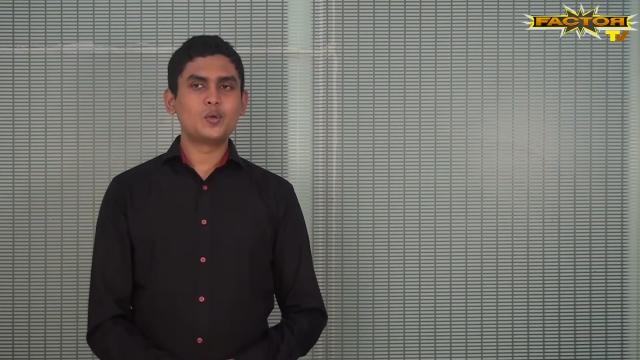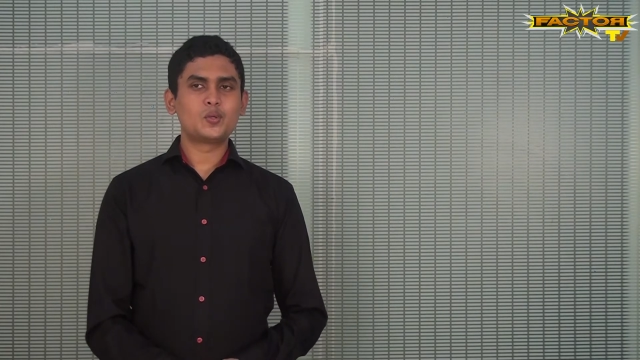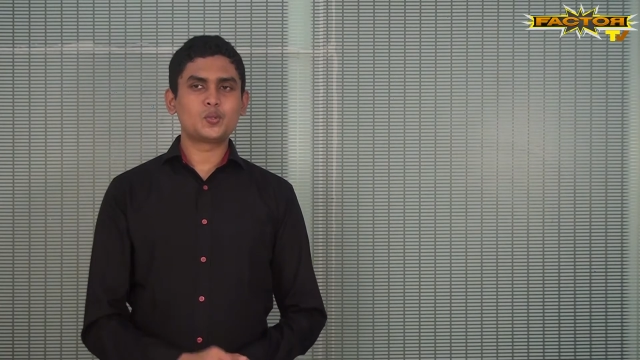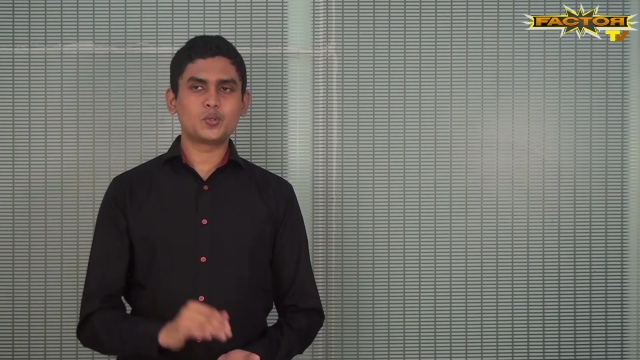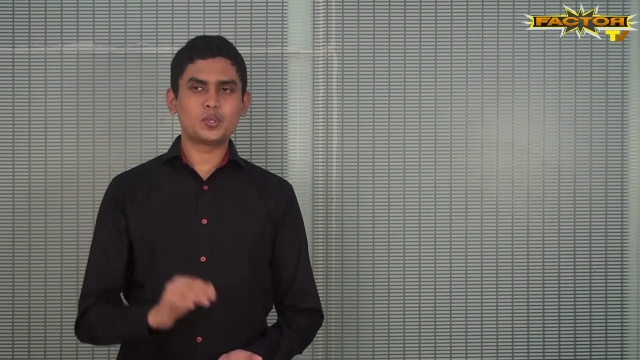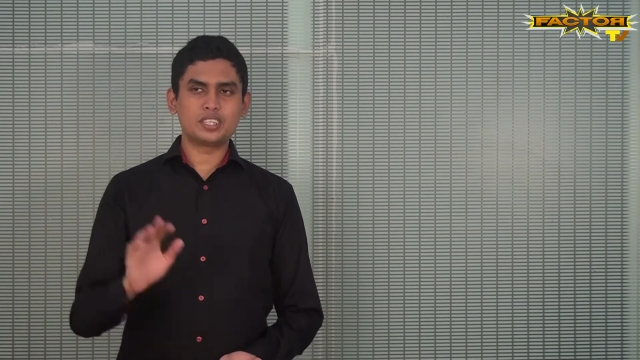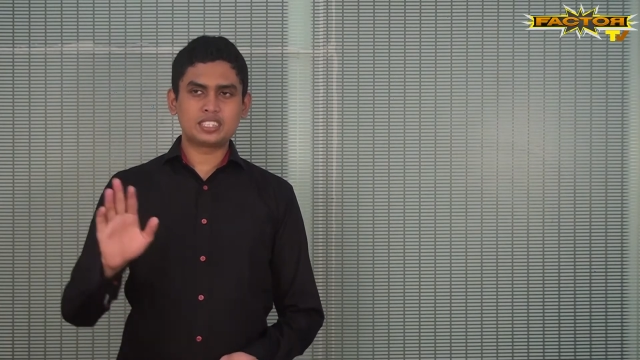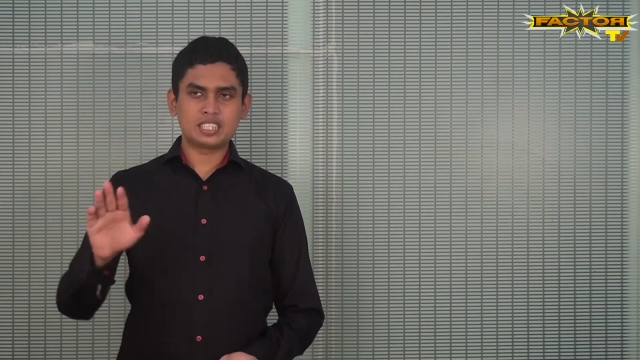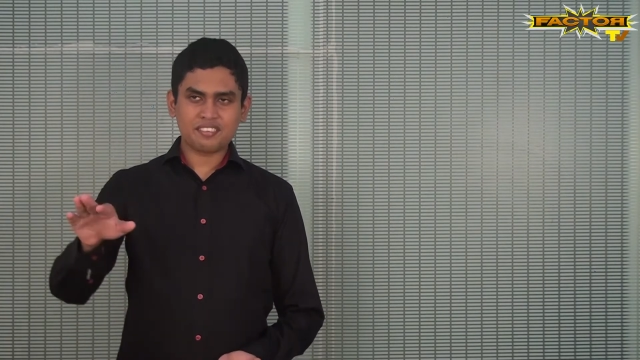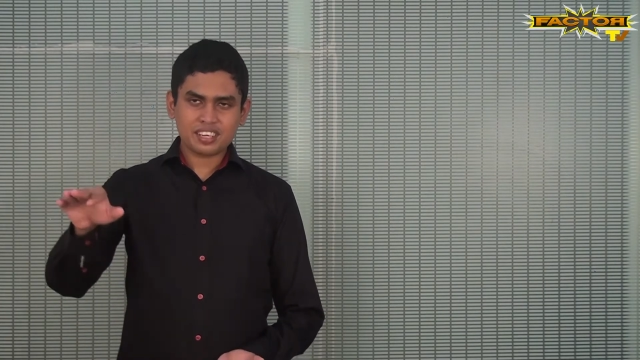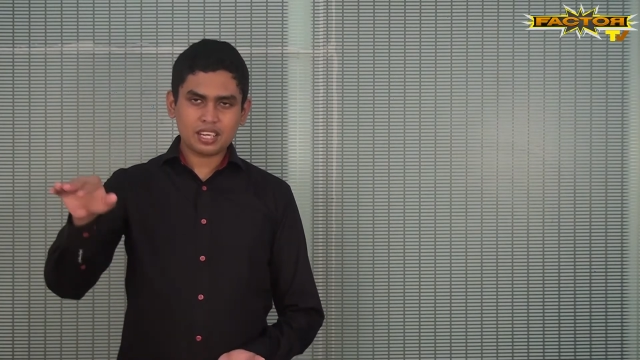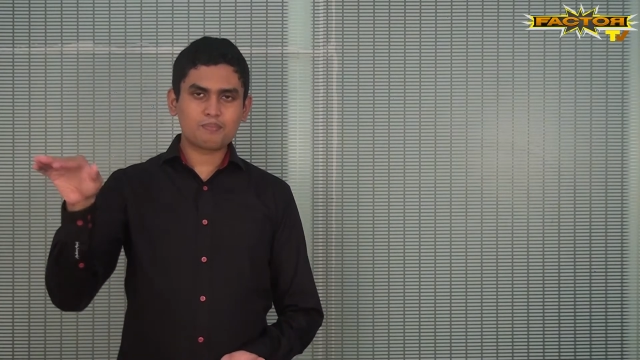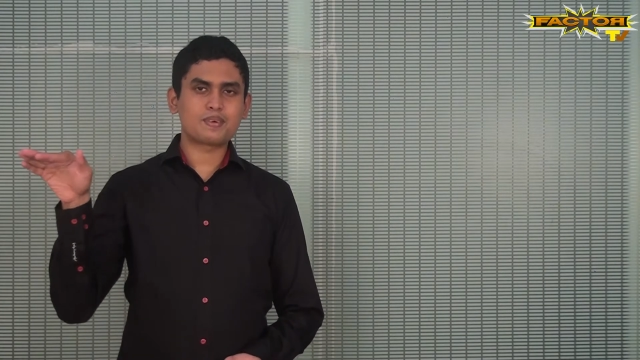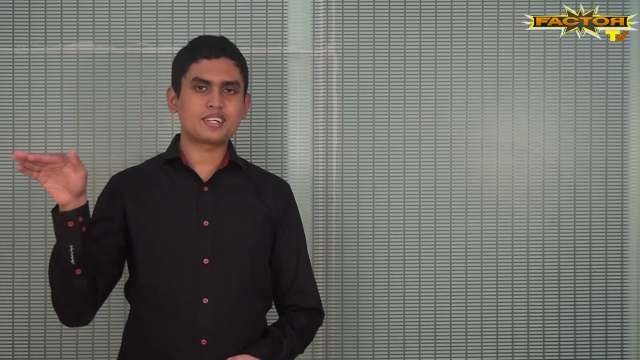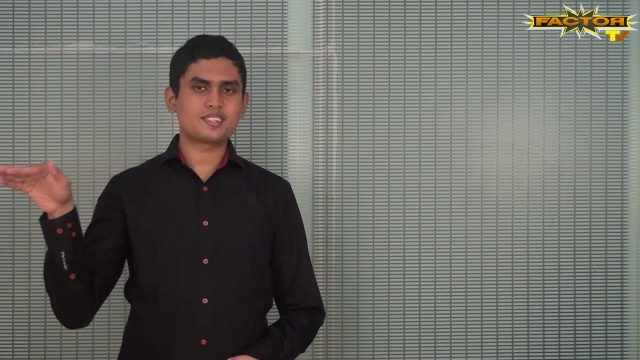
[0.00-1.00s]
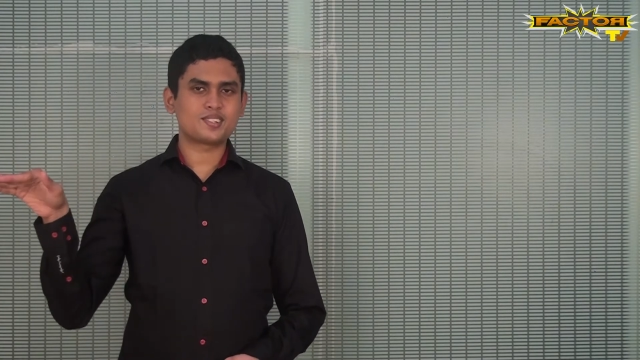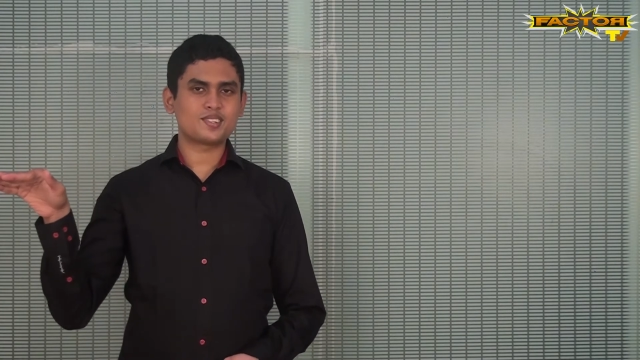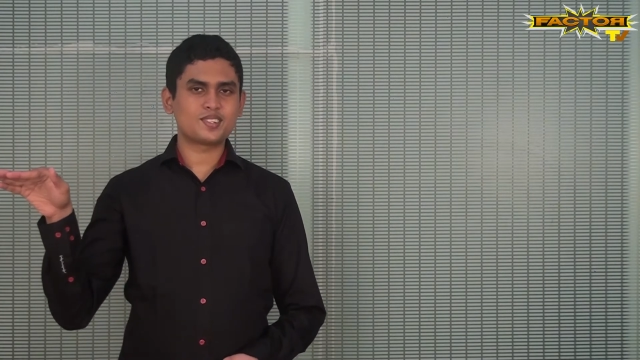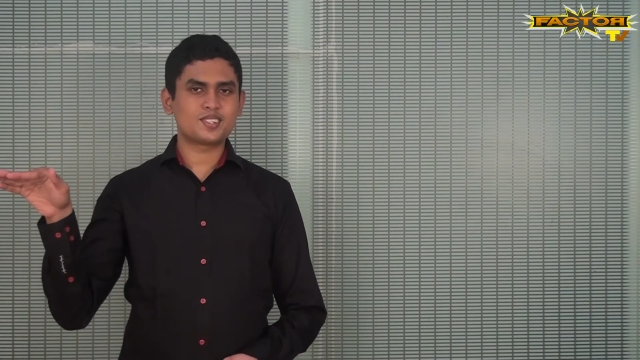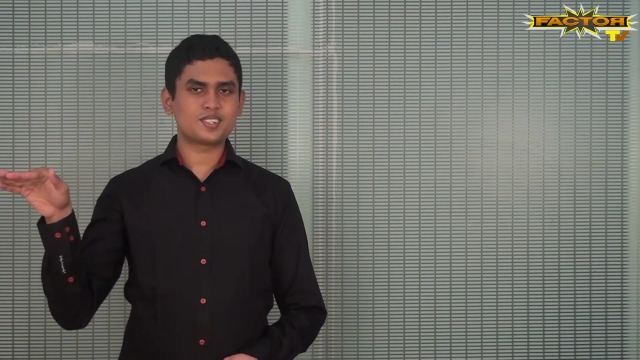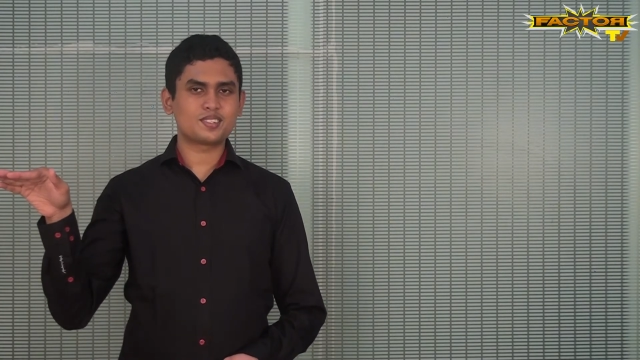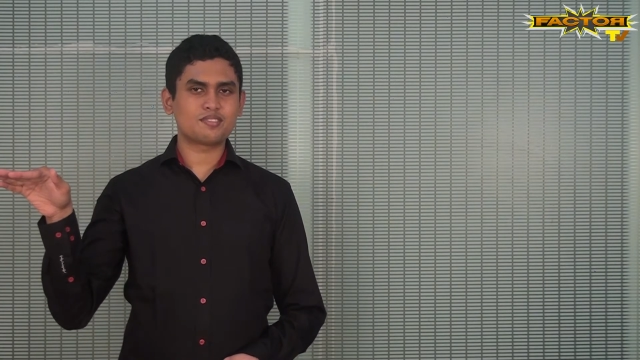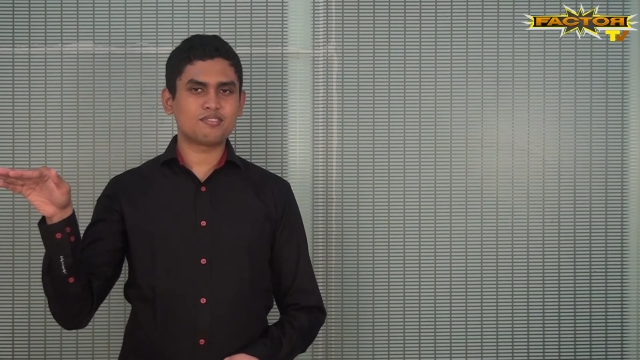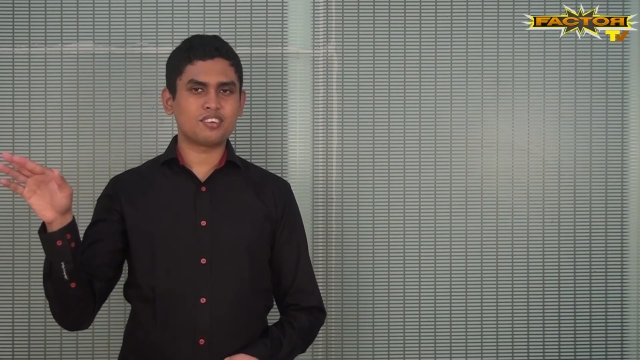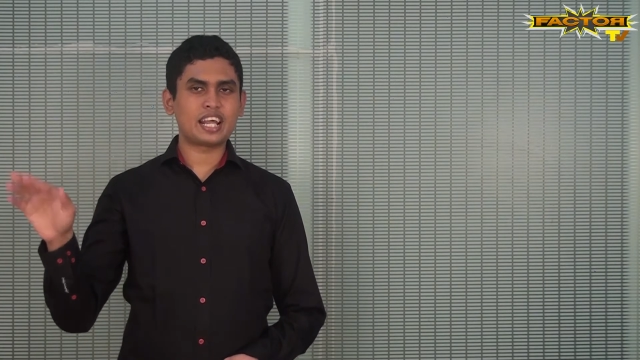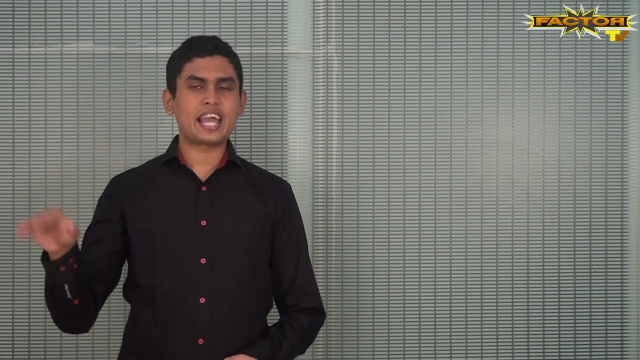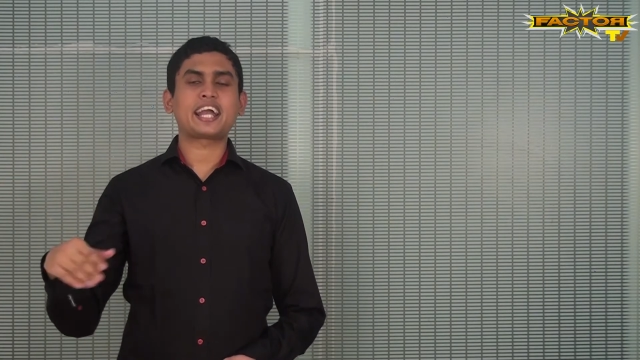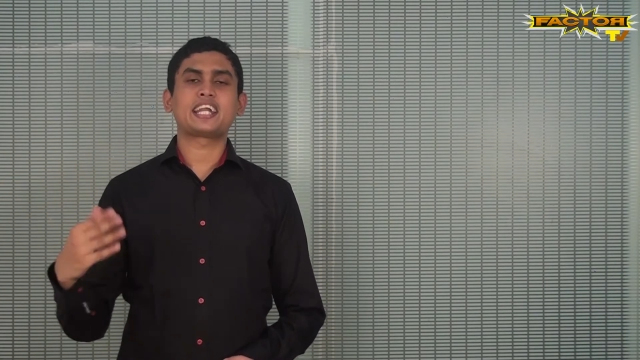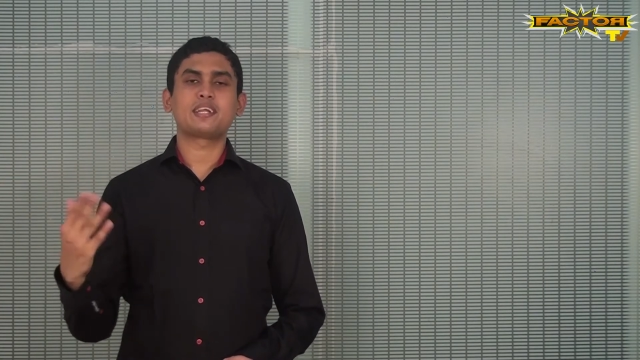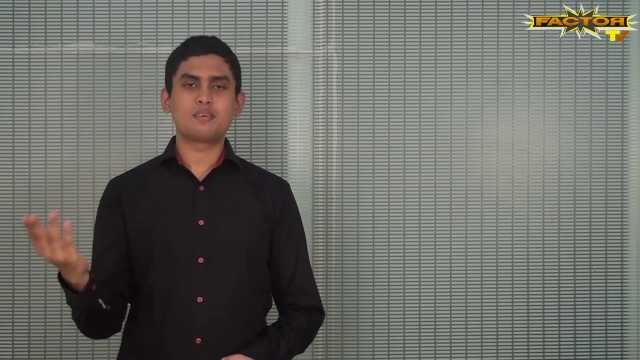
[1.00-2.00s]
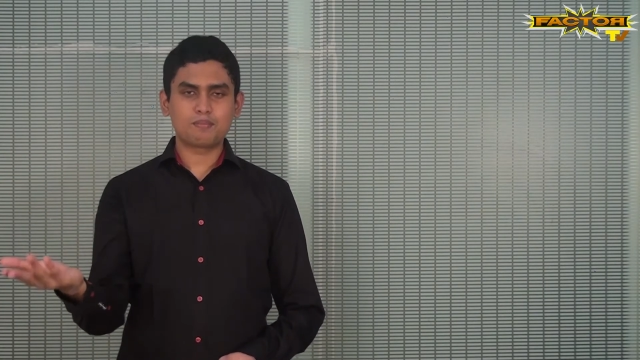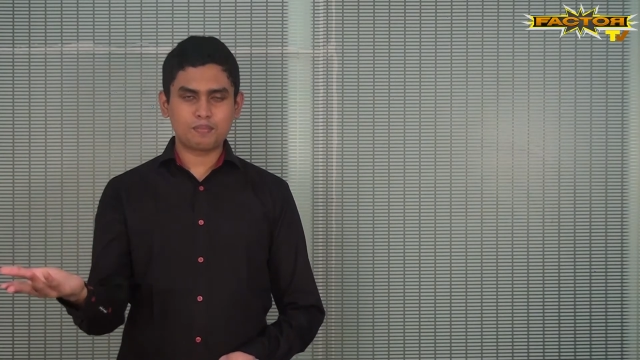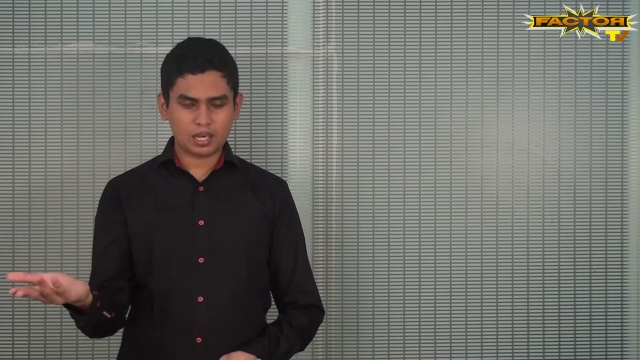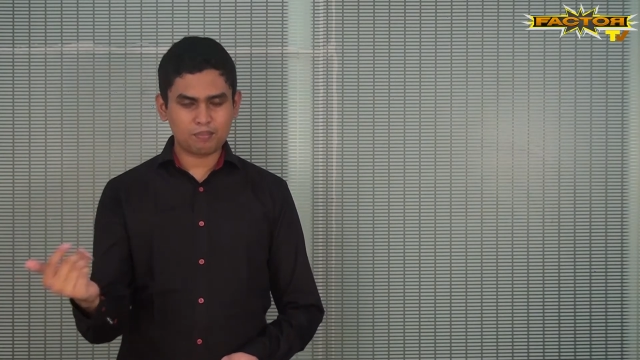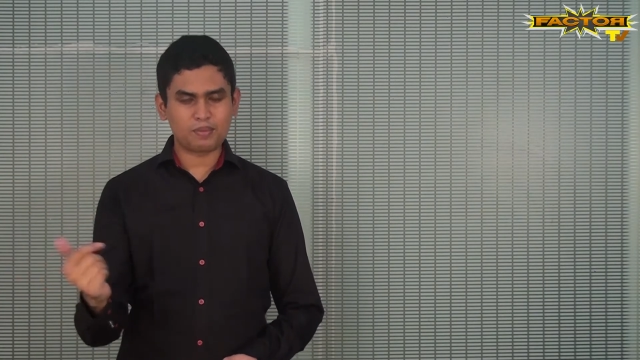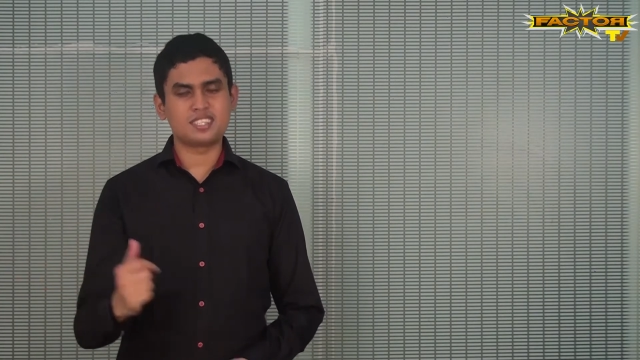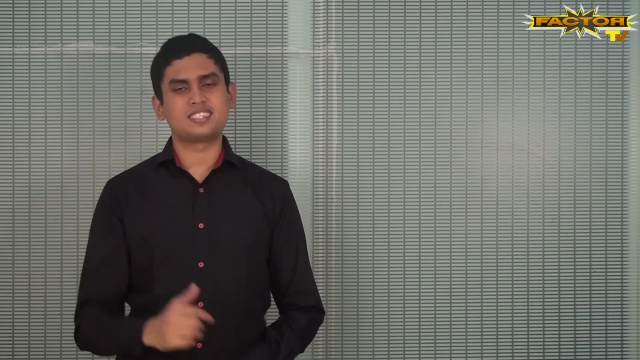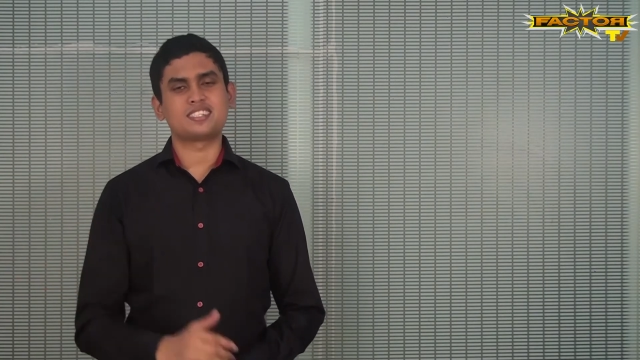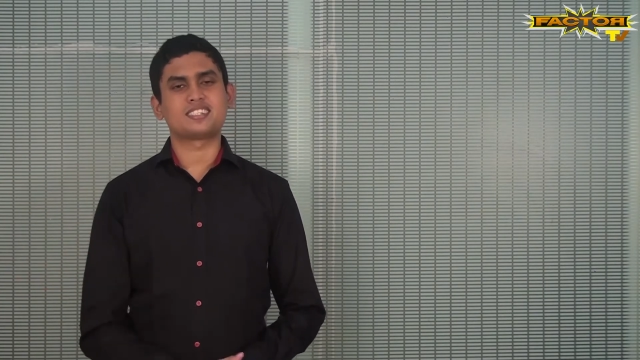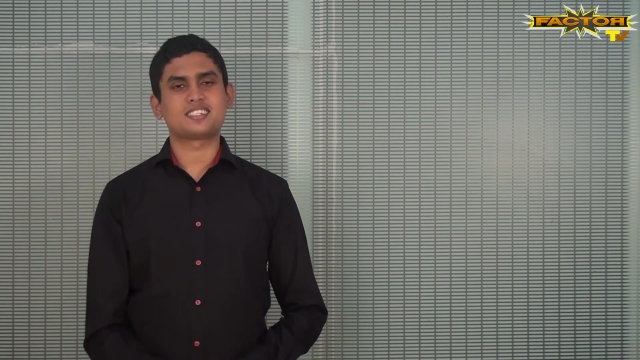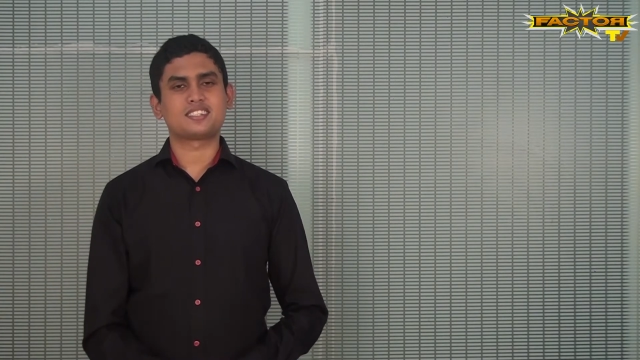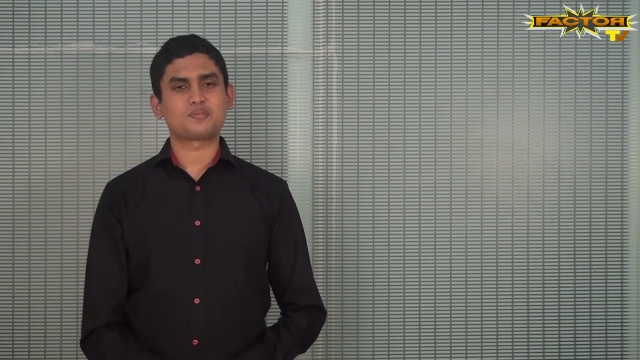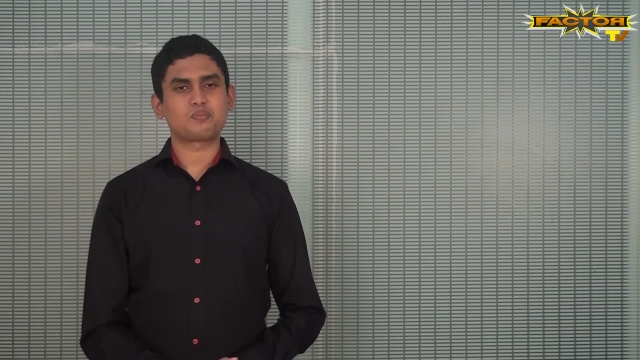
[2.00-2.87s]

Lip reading: to several persons for academic purposes.